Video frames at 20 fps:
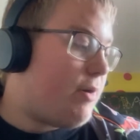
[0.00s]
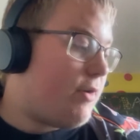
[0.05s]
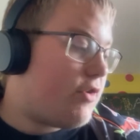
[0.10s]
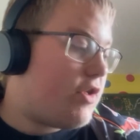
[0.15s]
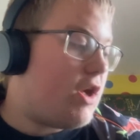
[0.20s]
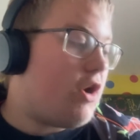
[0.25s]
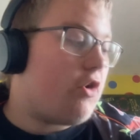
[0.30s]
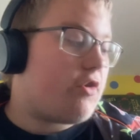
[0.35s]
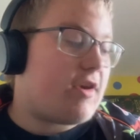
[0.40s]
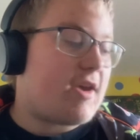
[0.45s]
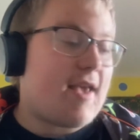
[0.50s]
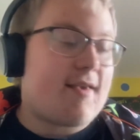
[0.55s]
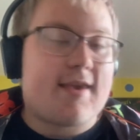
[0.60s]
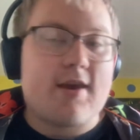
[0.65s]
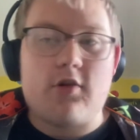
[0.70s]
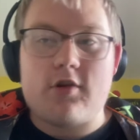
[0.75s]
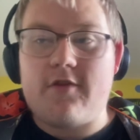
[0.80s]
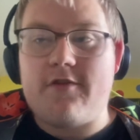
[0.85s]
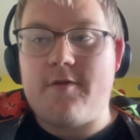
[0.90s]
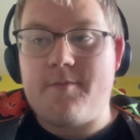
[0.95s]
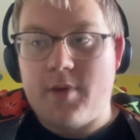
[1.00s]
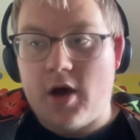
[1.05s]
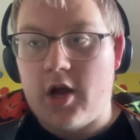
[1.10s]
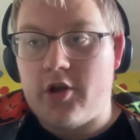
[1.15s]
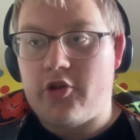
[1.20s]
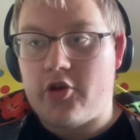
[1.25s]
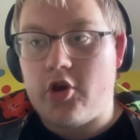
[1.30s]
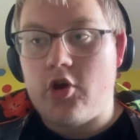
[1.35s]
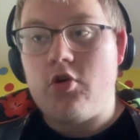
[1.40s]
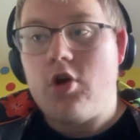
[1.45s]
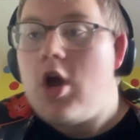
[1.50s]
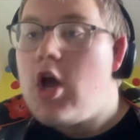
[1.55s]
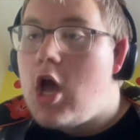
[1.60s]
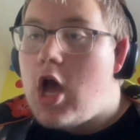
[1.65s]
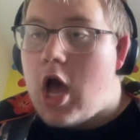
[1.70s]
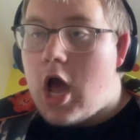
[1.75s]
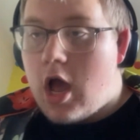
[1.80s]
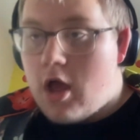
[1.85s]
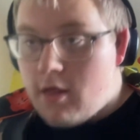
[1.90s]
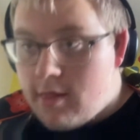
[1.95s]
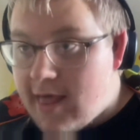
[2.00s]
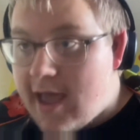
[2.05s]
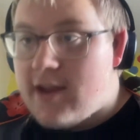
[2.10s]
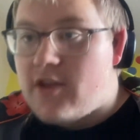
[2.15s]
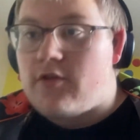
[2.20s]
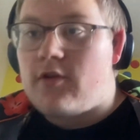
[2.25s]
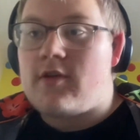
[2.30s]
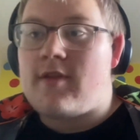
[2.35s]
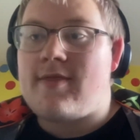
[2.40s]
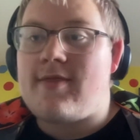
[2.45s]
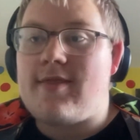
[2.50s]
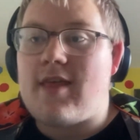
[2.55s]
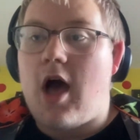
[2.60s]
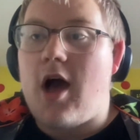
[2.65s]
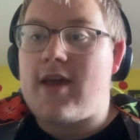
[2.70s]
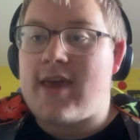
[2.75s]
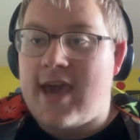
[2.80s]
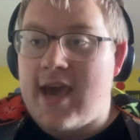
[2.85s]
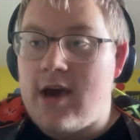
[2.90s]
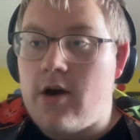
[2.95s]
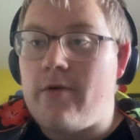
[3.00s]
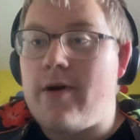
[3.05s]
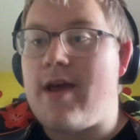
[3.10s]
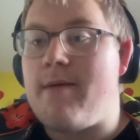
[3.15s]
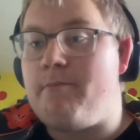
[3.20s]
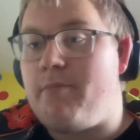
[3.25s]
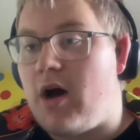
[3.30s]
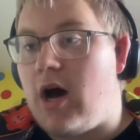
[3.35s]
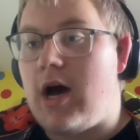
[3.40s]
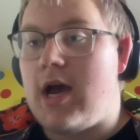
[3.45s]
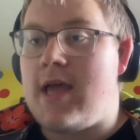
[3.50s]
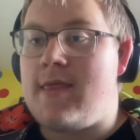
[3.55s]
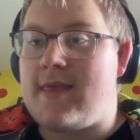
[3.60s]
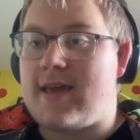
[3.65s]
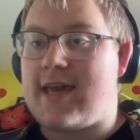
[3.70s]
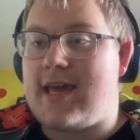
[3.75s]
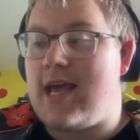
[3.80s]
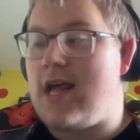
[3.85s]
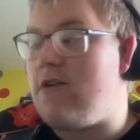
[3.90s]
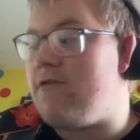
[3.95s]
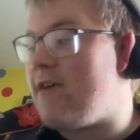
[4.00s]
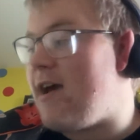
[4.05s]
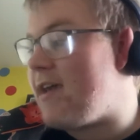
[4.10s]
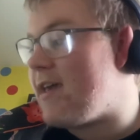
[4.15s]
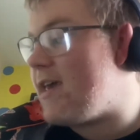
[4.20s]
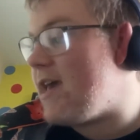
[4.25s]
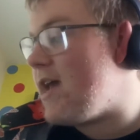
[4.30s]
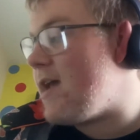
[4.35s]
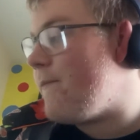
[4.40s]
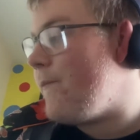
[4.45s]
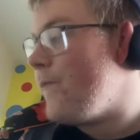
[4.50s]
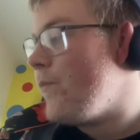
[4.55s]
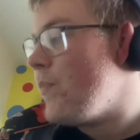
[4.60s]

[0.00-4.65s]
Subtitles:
She also gets killed off in part 2. Later on, her kill in the kill ranking.